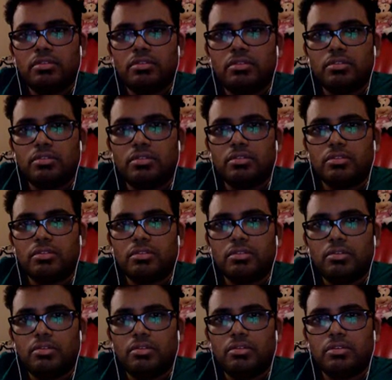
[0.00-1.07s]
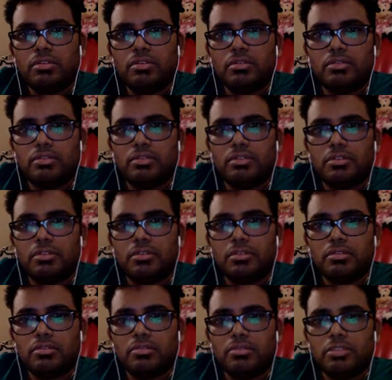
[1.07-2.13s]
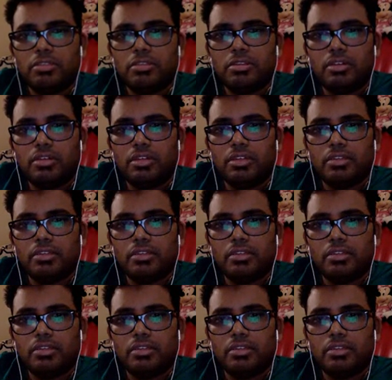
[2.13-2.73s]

Should load. Yeah, it's a Bitcoin.